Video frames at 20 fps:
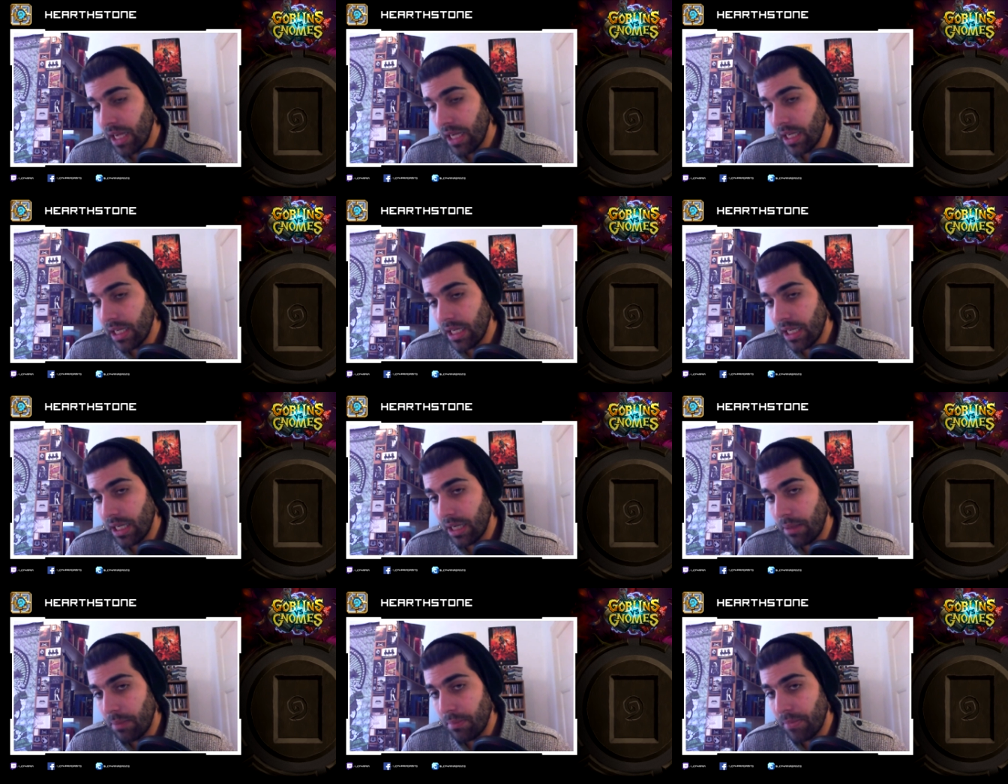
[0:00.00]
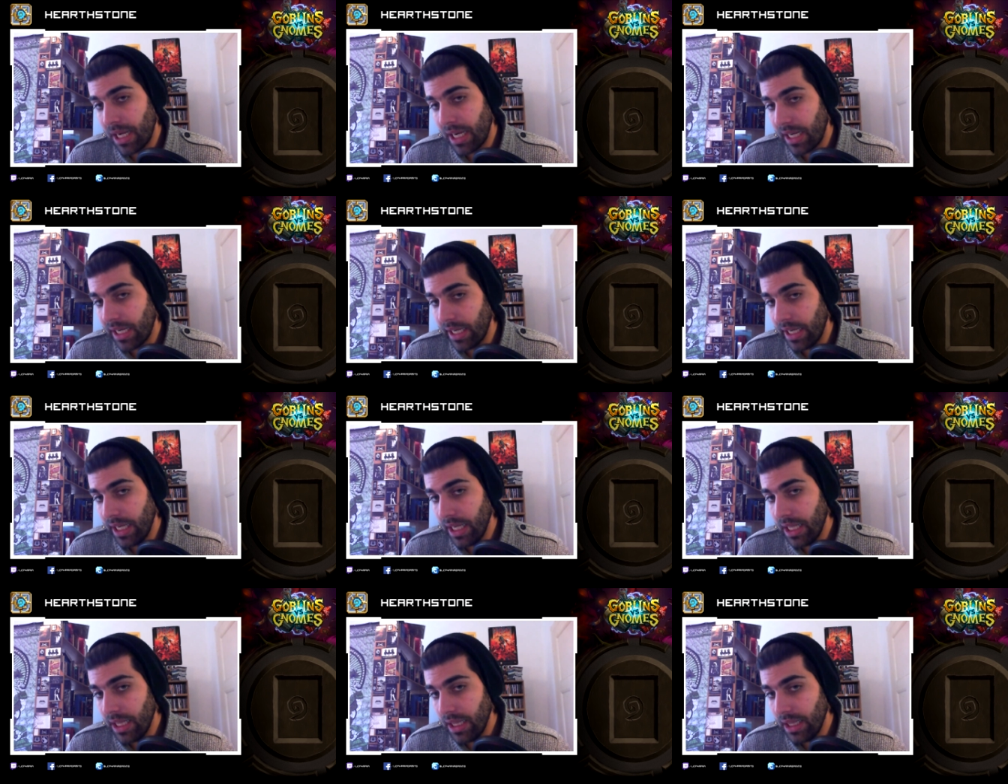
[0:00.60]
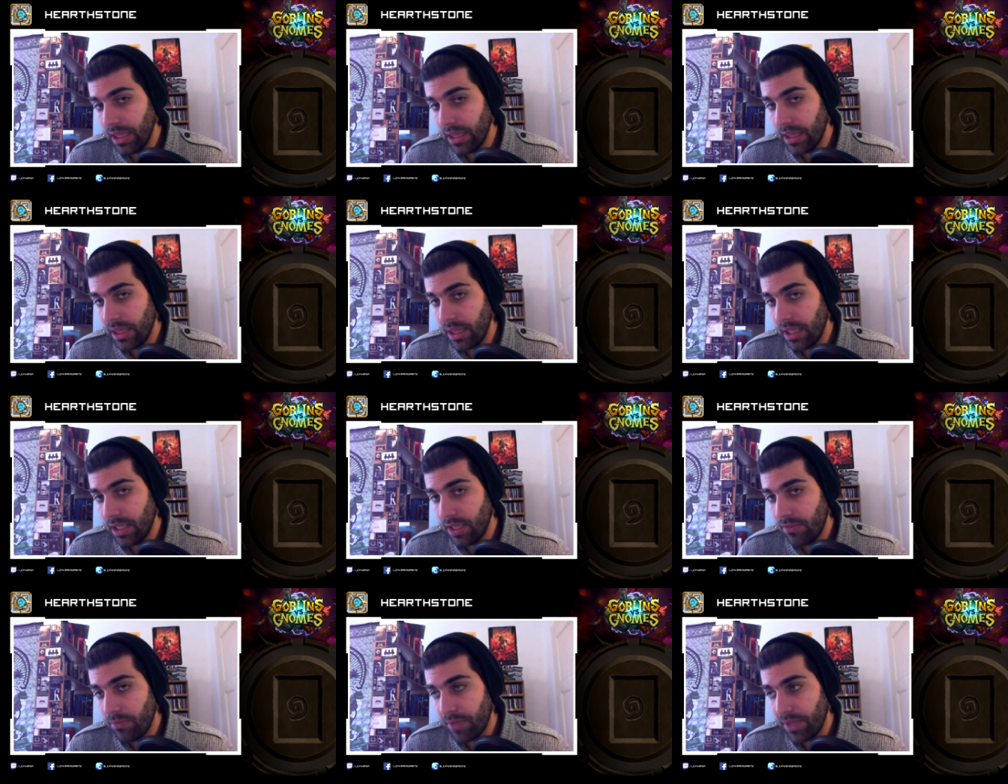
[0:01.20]
I
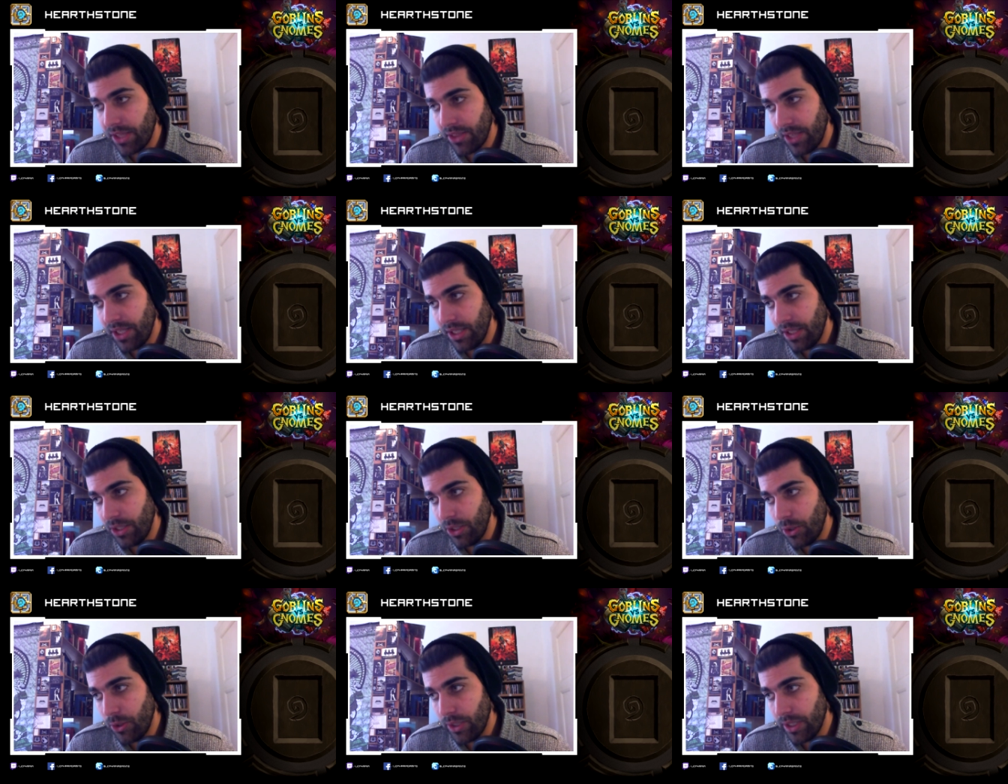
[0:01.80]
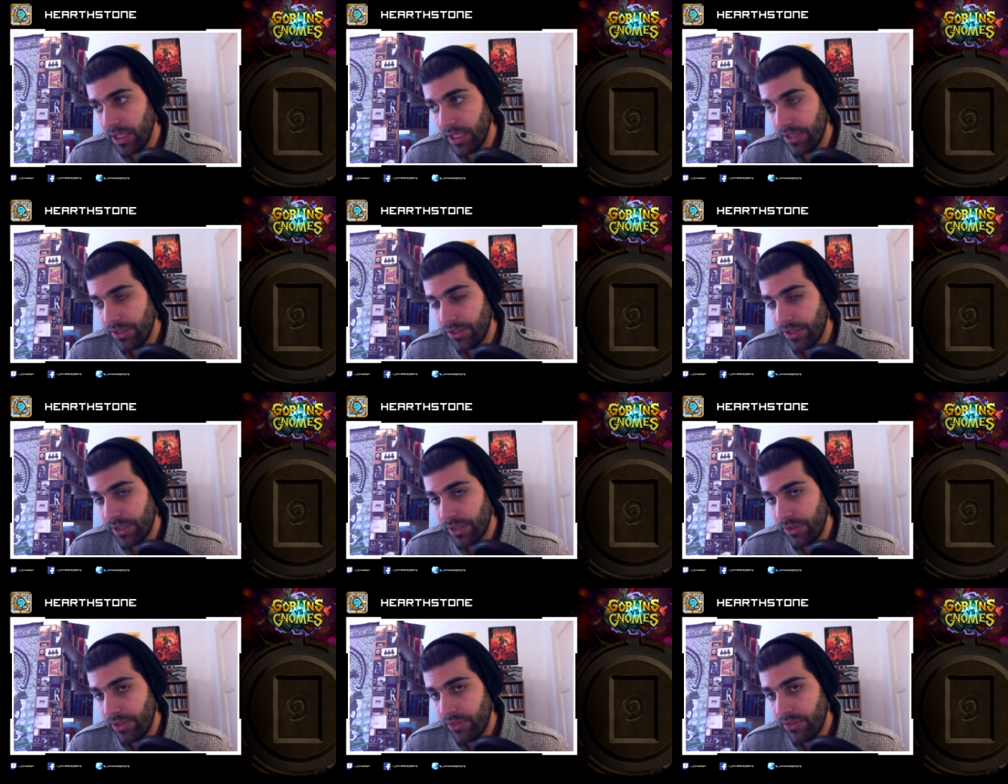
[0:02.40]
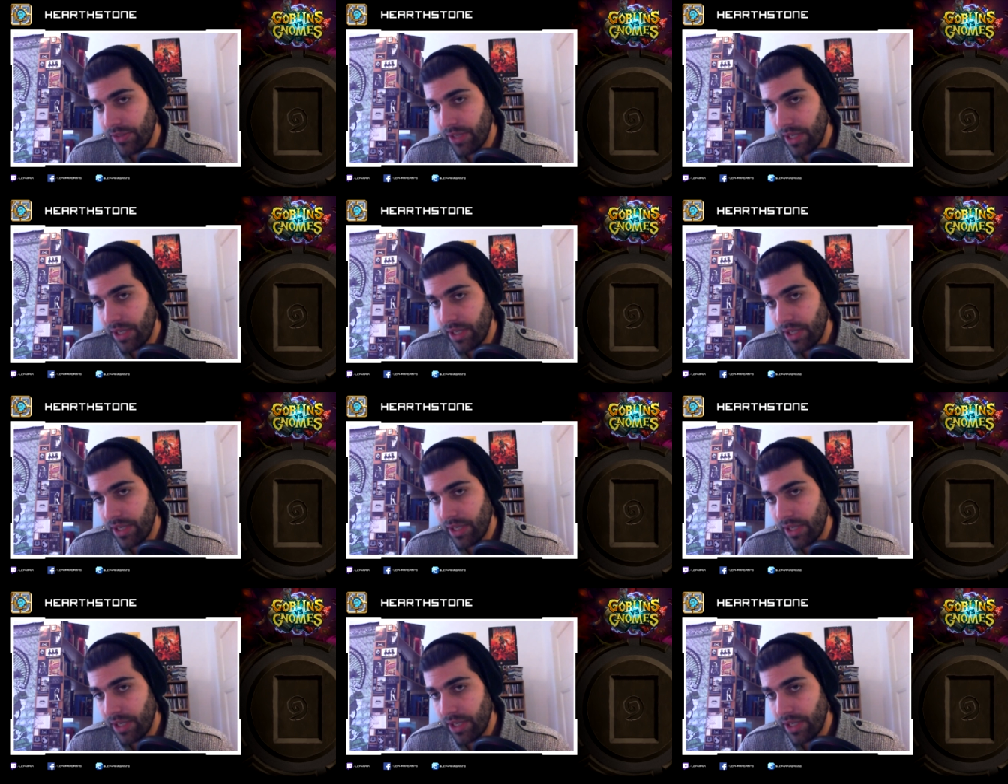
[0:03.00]
love me the new legendaries.